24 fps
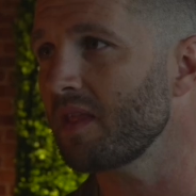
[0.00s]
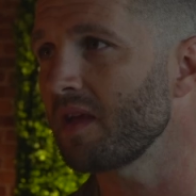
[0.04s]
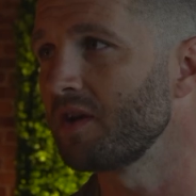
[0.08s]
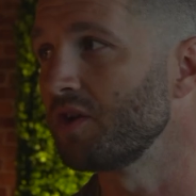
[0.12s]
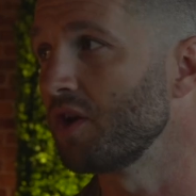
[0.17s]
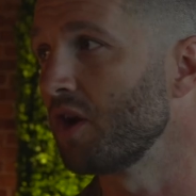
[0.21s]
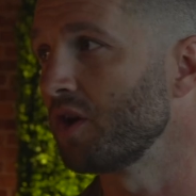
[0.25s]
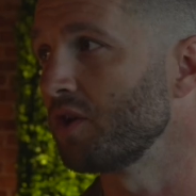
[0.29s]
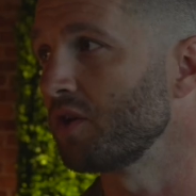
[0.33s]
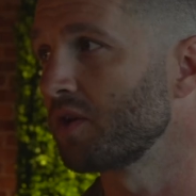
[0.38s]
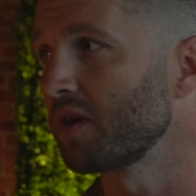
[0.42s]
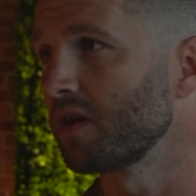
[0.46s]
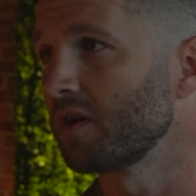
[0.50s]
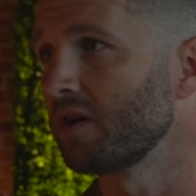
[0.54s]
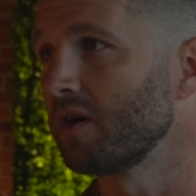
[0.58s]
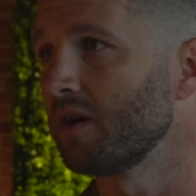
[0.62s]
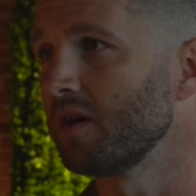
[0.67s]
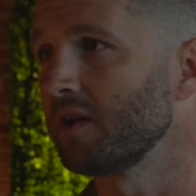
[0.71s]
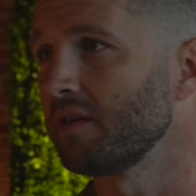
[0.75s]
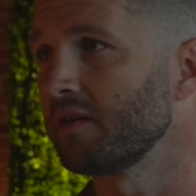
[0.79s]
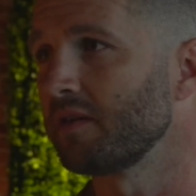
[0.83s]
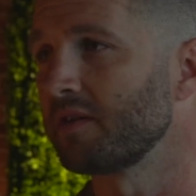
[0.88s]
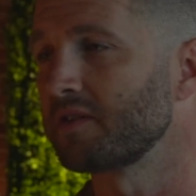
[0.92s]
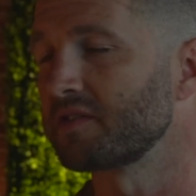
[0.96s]
You get
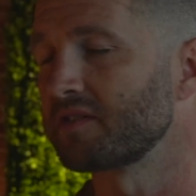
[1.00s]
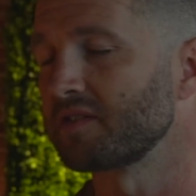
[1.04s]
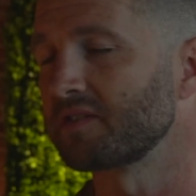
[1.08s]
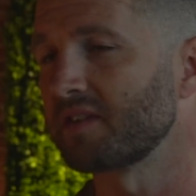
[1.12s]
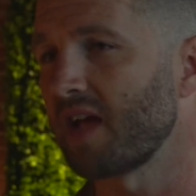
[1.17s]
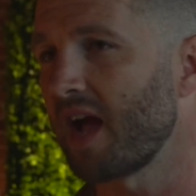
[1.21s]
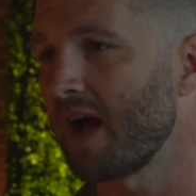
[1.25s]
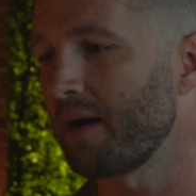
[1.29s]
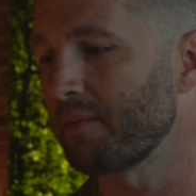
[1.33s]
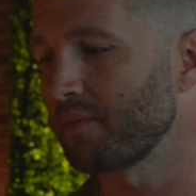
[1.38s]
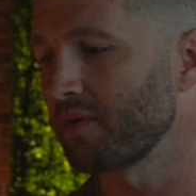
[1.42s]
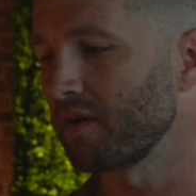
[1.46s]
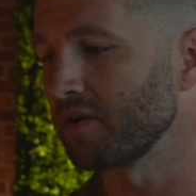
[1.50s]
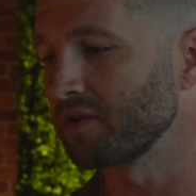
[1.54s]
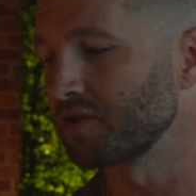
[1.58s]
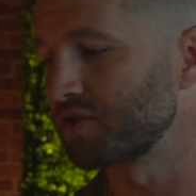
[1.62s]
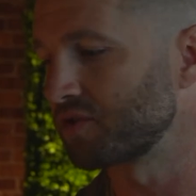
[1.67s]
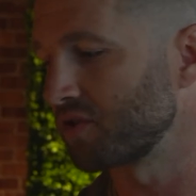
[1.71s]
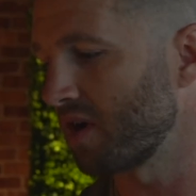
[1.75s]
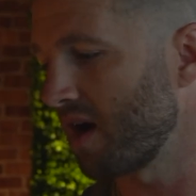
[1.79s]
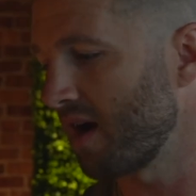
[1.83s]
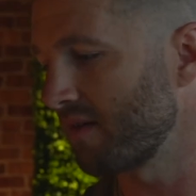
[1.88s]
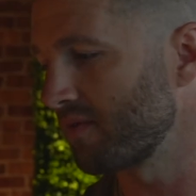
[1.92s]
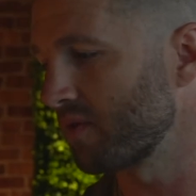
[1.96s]
on, there's this app called
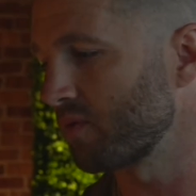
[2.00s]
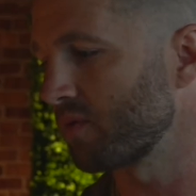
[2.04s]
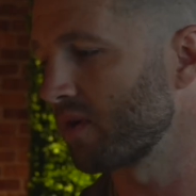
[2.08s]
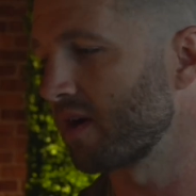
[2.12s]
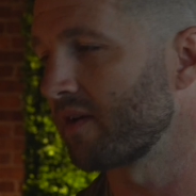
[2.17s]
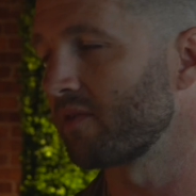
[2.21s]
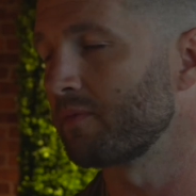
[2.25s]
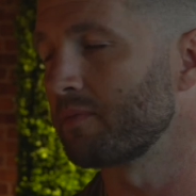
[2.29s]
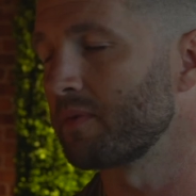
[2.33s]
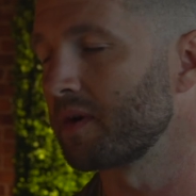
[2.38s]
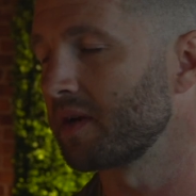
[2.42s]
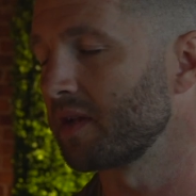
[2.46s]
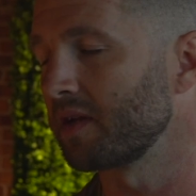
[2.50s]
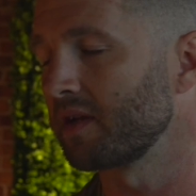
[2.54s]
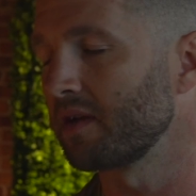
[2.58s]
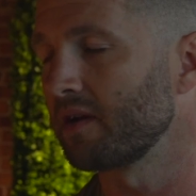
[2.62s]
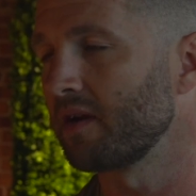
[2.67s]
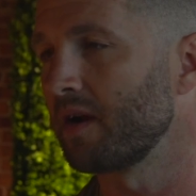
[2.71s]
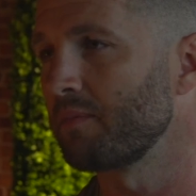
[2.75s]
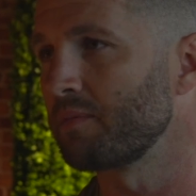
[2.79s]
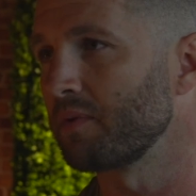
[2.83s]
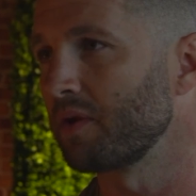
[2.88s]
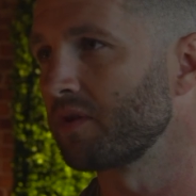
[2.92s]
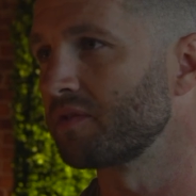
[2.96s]
Strava where everybody
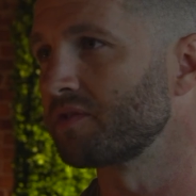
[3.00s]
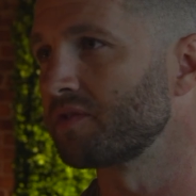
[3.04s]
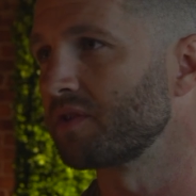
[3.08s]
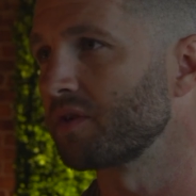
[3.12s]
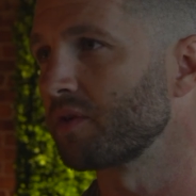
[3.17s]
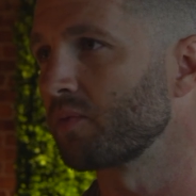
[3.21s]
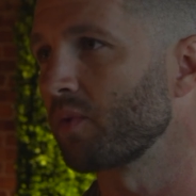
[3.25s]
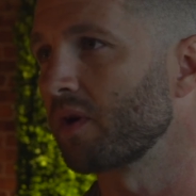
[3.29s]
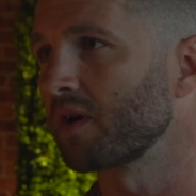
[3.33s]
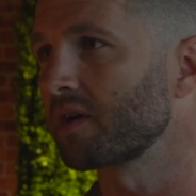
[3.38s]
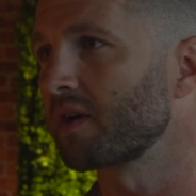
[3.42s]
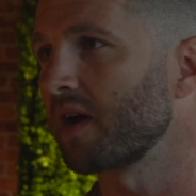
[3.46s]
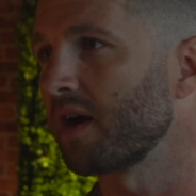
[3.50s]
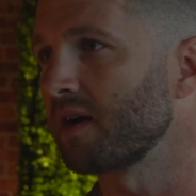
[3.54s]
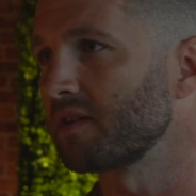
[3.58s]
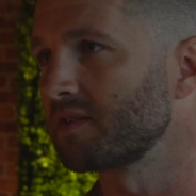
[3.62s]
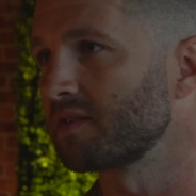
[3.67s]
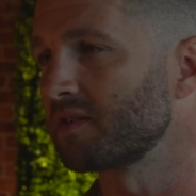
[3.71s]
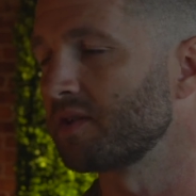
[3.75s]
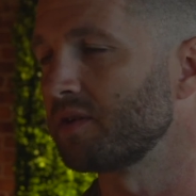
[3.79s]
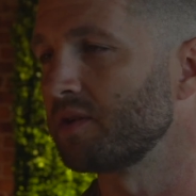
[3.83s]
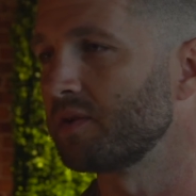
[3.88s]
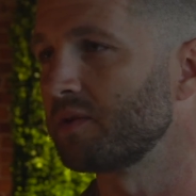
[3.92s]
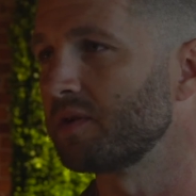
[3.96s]
uploads their workouts
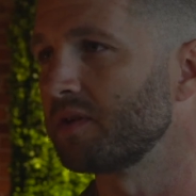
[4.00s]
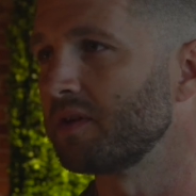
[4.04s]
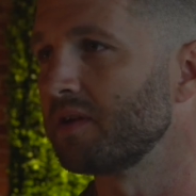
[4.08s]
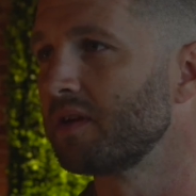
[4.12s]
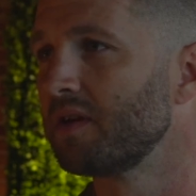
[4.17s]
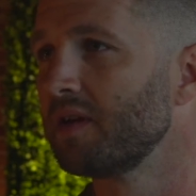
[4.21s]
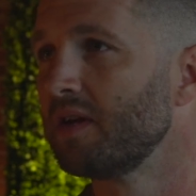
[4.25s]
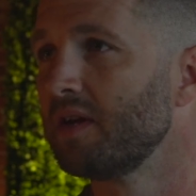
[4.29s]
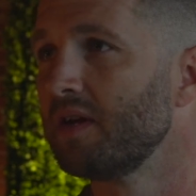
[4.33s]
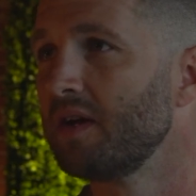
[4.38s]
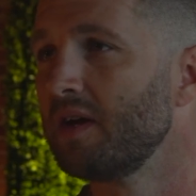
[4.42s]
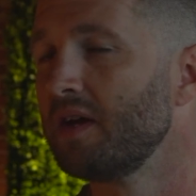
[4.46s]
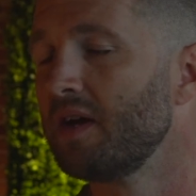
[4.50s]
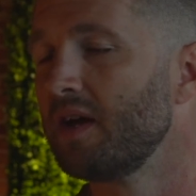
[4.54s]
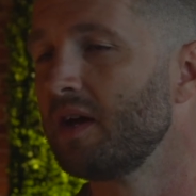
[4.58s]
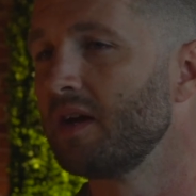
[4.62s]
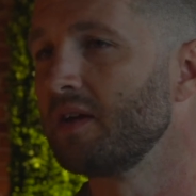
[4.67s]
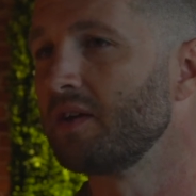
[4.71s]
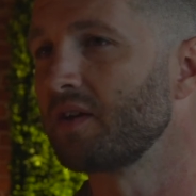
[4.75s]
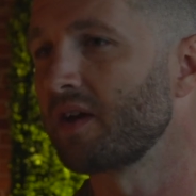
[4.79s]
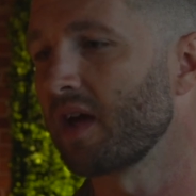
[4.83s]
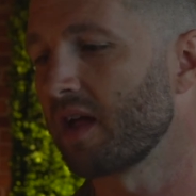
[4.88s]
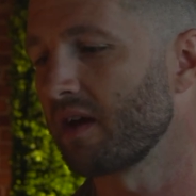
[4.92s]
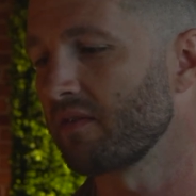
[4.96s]
to, and
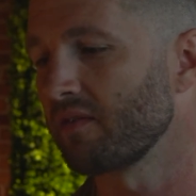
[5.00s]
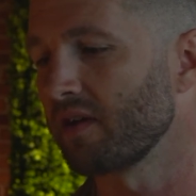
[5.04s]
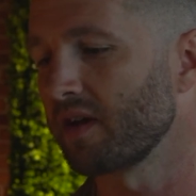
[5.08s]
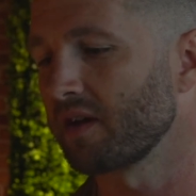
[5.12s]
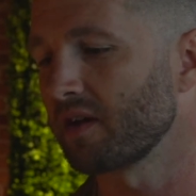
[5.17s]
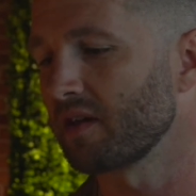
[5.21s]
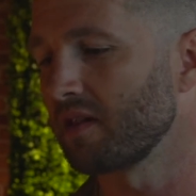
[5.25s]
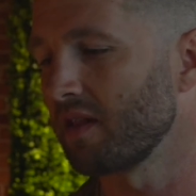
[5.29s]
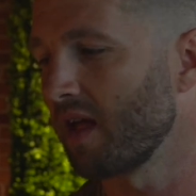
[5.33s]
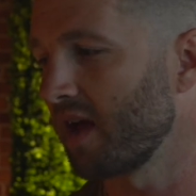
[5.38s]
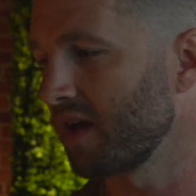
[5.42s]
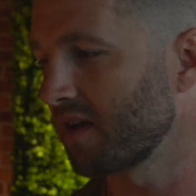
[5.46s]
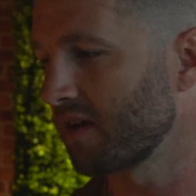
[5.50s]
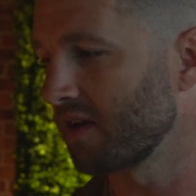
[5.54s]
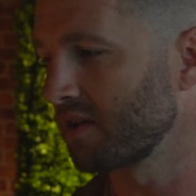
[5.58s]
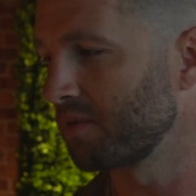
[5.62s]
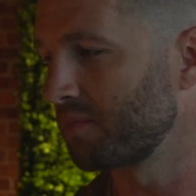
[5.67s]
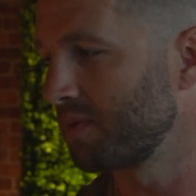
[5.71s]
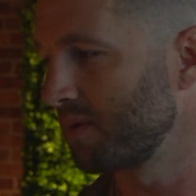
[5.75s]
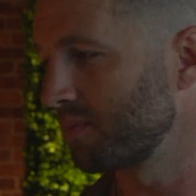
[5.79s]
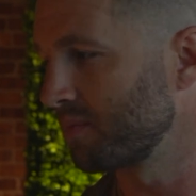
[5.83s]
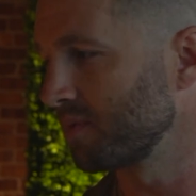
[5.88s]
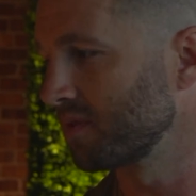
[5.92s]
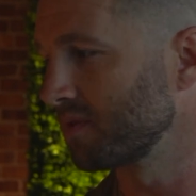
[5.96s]
you kind of like other
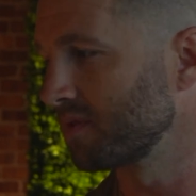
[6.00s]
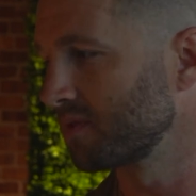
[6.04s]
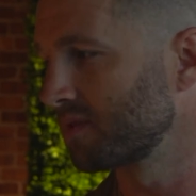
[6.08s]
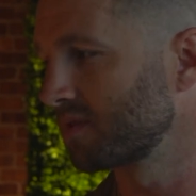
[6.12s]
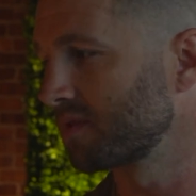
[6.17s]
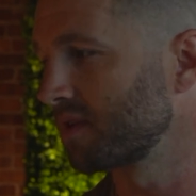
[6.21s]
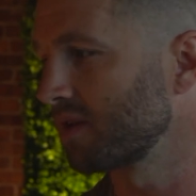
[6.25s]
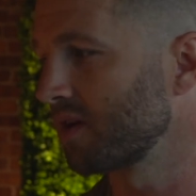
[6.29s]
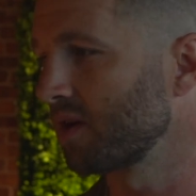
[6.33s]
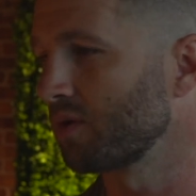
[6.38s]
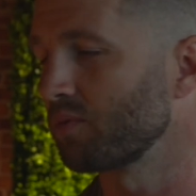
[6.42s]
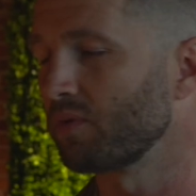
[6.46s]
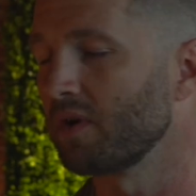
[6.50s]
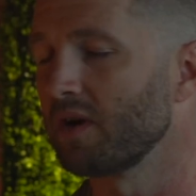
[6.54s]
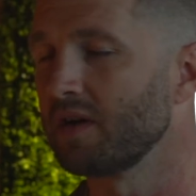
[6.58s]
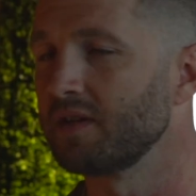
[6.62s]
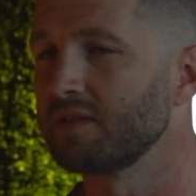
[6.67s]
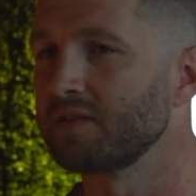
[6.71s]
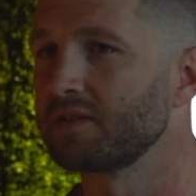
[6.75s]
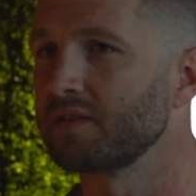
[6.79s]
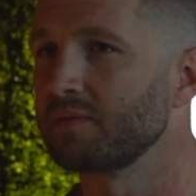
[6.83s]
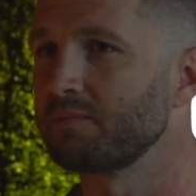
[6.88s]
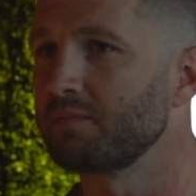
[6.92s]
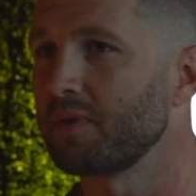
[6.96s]
people's,
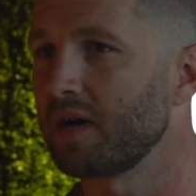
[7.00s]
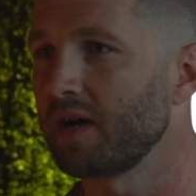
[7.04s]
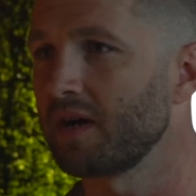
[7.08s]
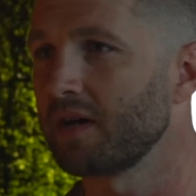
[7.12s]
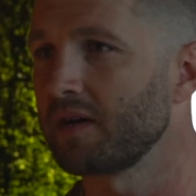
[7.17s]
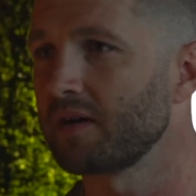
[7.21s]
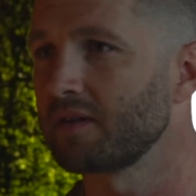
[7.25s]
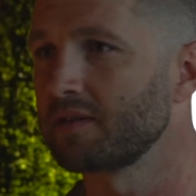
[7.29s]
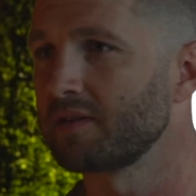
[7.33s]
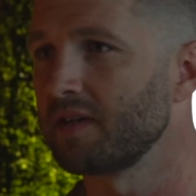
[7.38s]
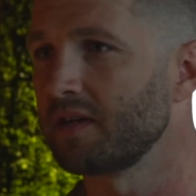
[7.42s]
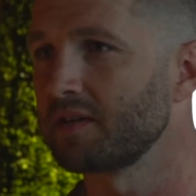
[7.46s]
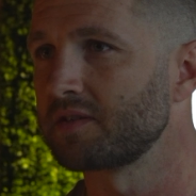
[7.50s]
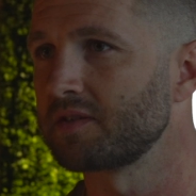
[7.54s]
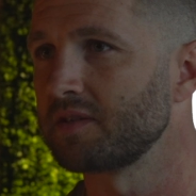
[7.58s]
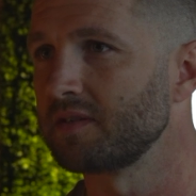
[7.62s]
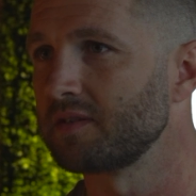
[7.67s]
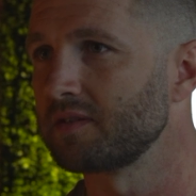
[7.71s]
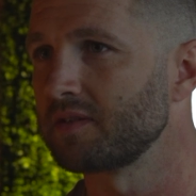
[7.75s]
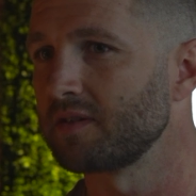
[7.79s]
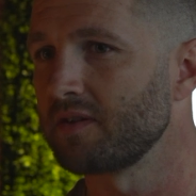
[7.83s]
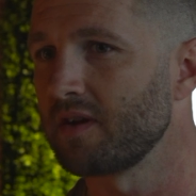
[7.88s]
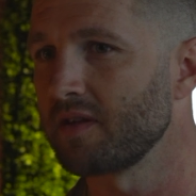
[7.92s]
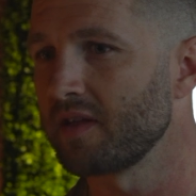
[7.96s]
runs and bike
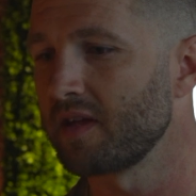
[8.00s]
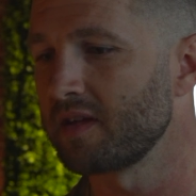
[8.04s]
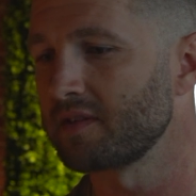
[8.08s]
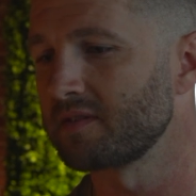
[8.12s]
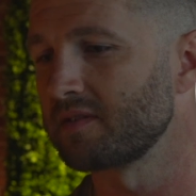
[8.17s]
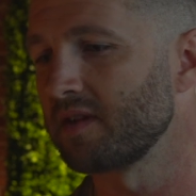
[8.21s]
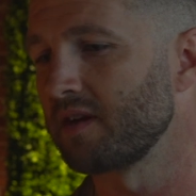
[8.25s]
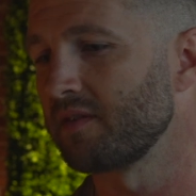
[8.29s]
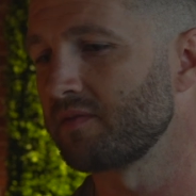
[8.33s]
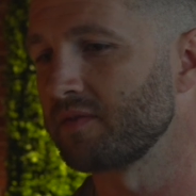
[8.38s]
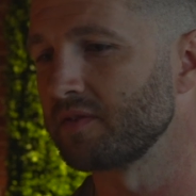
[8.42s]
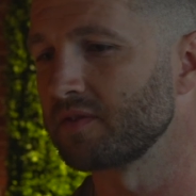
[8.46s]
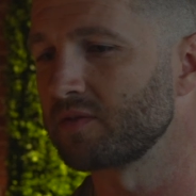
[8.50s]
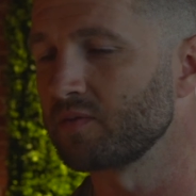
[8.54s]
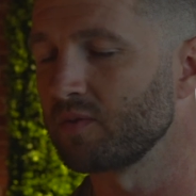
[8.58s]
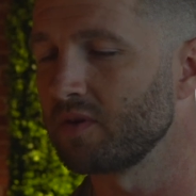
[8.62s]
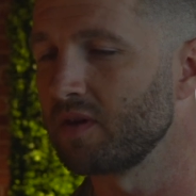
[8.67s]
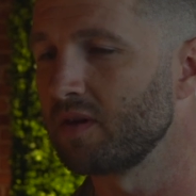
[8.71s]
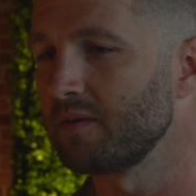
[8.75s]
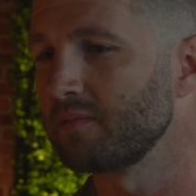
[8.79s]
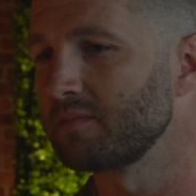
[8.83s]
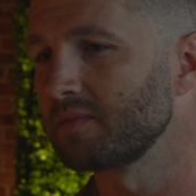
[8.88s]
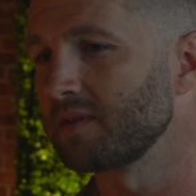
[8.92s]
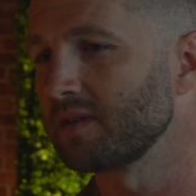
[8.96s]
sessions and all that stuff and
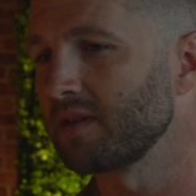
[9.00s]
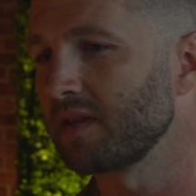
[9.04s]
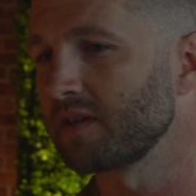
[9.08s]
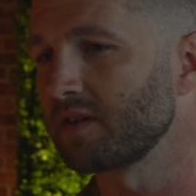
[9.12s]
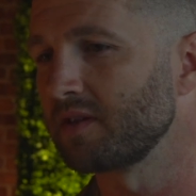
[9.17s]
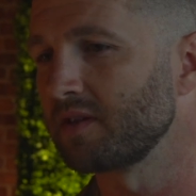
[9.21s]
swims, and like